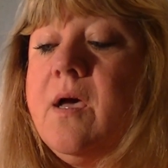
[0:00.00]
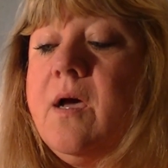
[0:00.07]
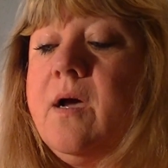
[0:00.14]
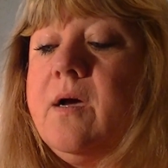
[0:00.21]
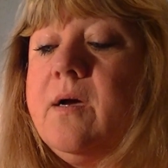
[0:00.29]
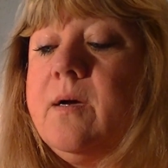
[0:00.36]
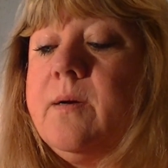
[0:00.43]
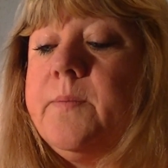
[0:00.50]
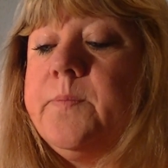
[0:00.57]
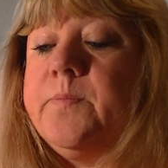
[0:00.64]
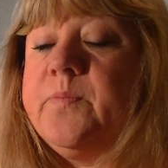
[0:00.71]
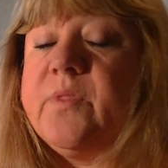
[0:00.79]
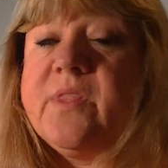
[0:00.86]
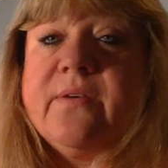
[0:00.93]

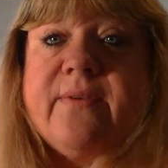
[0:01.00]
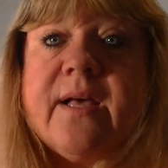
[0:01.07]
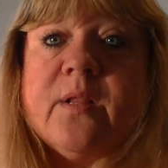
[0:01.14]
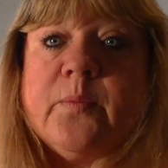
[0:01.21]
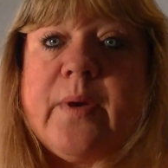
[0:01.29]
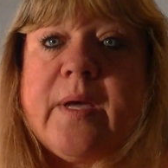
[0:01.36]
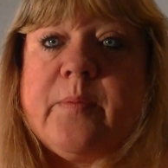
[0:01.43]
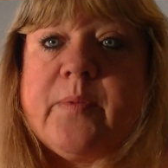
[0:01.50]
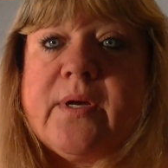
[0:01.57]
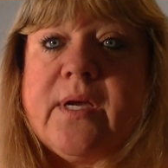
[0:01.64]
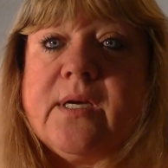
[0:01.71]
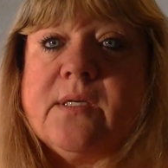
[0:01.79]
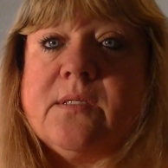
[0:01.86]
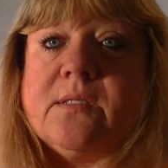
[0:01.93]
the vellum paper
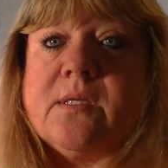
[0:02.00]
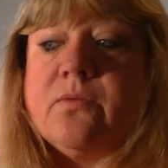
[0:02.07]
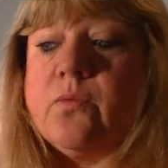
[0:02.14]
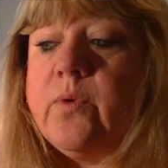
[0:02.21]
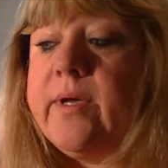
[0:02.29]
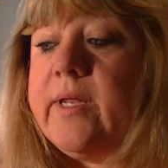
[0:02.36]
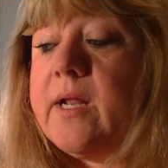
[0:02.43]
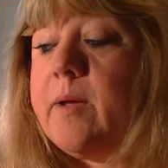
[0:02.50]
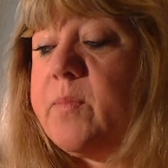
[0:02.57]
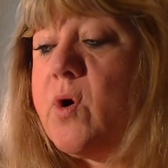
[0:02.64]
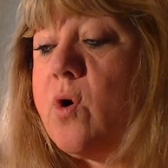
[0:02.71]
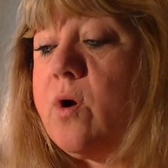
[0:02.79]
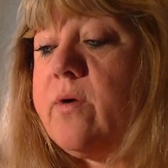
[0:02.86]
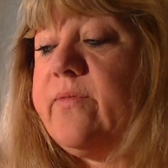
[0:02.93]
does when I'm
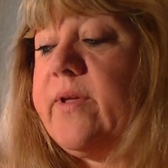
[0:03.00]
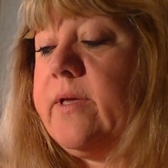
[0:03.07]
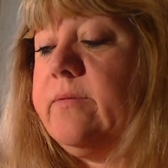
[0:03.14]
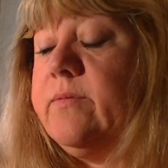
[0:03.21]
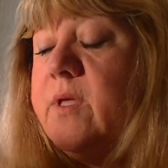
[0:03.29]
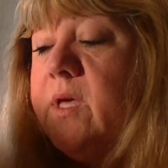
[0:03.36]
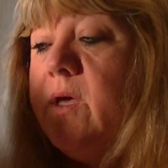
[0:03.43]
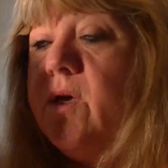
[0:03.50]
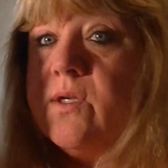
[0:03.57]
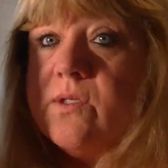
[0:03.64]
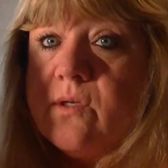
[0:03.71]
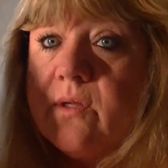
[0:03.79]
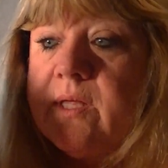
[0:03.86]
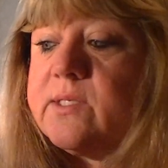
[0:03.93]
carving,
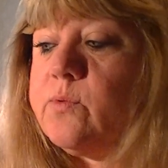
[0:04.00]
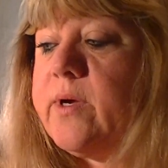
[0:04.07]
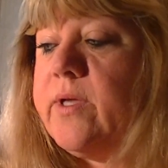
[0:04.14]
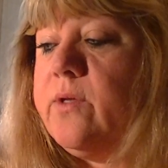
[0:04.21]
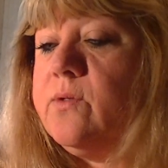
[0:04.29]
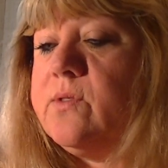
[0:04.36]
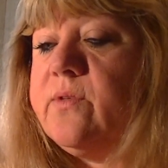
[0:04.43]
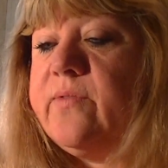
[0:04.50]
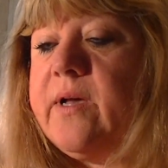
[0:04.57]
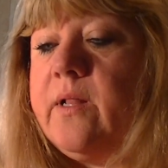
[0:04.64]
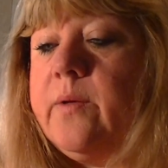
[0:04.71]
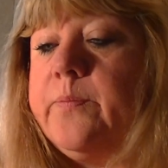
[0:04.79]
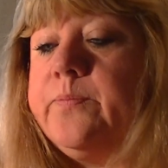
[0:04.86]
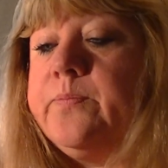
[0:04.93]
so that's why I use the
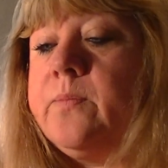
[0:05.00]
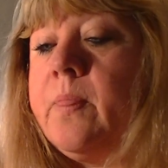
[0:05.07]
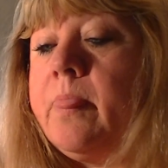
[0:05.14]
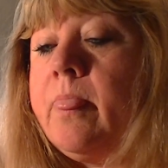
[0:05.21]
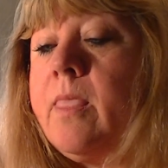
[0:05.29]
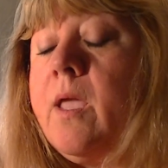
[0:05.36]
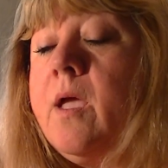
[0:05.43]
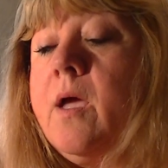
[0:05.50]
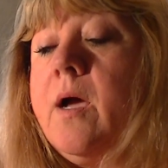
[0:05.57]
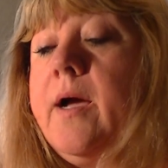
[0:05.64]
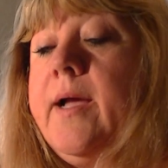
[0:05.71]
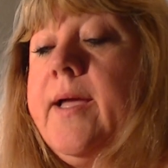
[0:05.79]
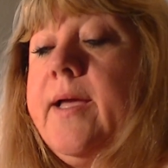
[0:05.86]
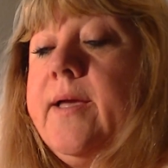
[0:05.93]
vellum.
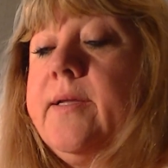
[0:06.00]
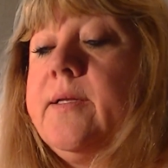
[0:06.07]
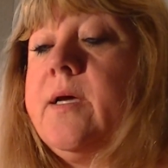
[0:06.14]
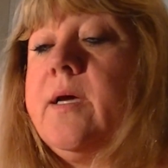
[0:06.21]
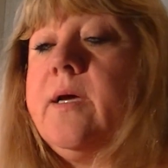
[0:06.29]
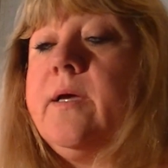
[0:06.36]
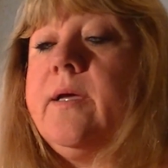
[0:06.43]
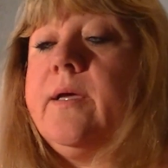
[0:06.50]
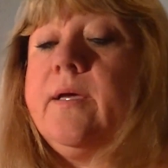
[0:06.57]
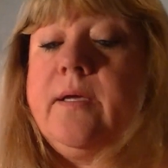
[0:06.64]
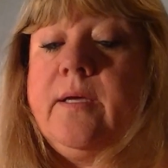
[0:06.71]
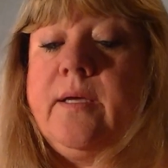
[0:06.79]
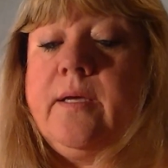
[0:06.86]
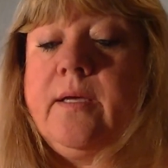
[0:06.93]
And
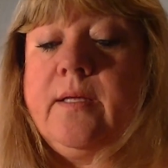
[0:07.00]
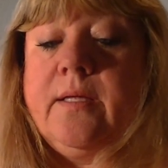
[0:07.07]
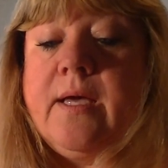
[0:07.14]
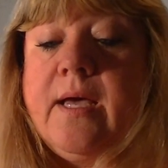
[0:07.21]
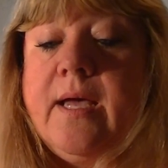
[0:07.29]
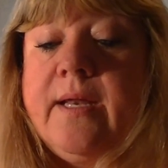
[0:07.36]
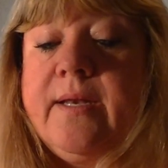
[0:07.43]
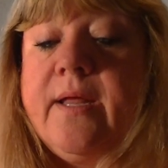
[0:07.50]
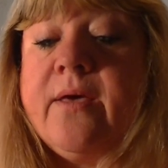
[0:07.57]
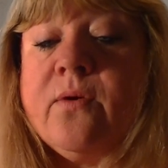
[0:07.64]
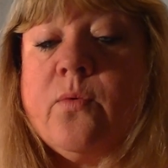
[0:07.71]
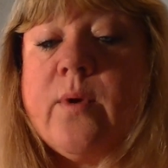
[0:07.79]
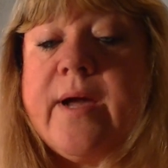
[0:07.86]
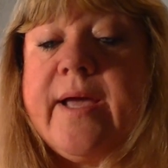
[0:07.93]

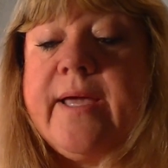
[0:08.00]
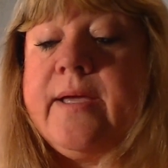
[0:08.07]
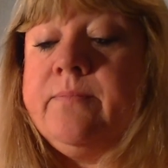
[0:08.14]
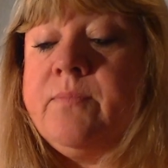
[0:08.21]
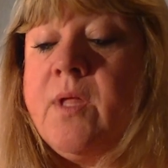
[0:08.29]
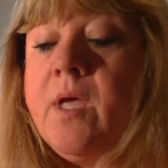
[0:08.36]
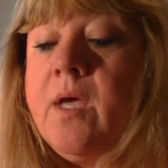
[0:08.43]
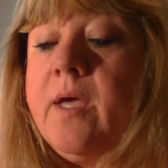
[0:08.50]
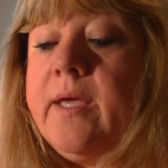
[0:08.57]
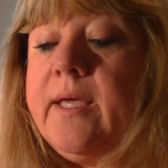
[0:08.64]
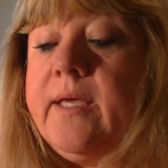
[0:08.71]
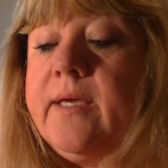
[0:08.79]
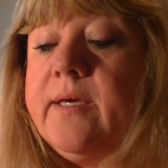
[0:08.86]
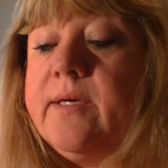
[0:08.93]
another way
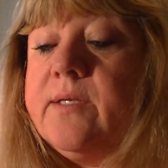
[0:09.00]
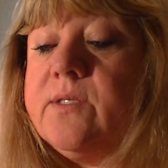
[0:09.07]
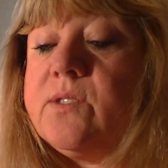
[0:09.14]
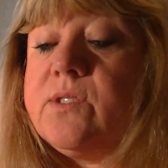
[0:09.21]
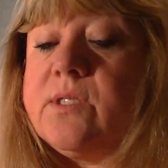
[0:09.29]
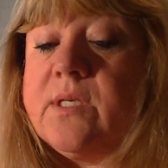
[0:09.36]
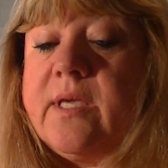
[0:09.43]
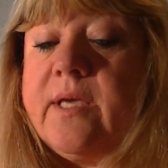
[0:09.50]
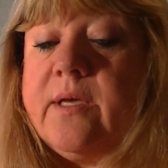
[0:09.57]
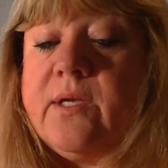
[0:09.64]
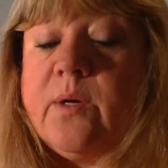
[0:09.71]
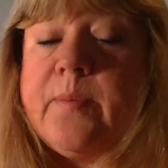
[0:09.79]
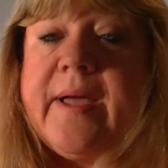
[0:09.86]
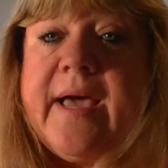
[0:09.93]
is to
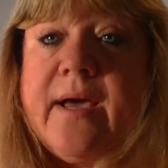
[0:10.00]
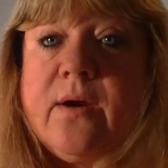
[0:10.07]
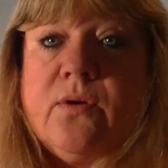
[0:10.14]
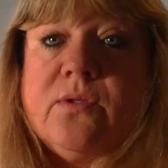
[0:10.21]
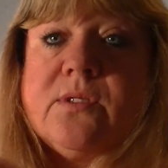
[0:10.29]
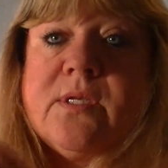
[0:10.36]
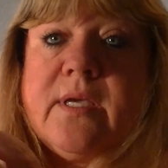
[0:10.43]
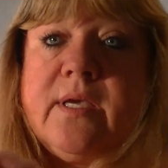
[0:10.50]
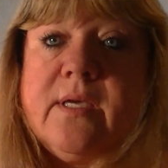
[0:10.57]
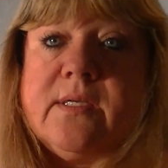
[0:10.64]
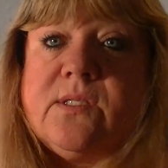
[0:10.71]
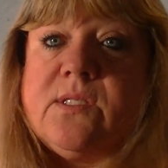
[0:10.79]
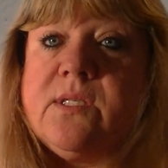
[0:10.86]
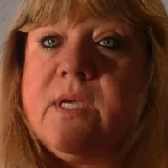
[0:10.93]
get your patterns
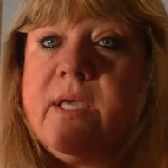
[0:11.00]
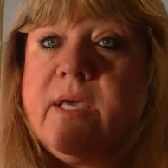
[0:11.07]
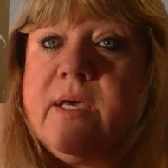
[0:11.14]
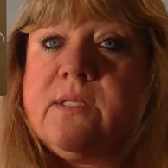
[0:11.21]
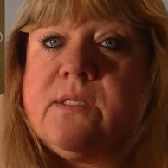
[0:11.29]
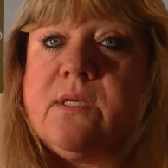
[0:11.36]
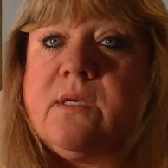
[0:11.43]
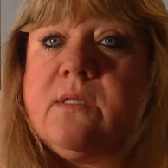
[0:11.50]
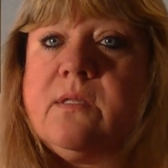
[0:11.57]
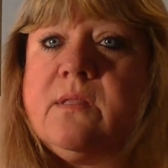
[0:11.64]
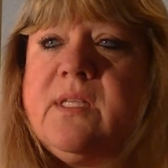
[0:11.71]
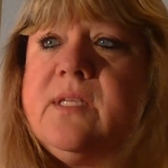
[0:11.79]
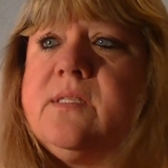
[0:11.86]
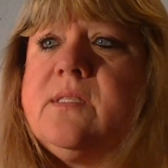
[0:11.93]
is to get
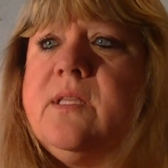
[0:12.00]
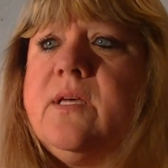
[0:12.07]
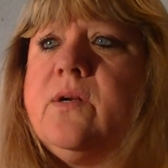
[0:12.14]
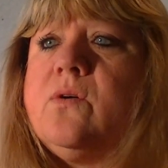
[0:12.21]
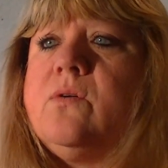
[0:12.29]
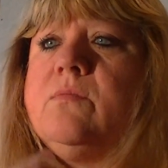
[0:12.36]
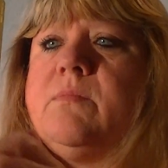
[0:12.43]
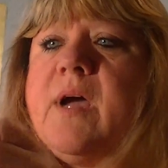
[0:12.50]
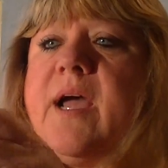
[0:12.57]
these little,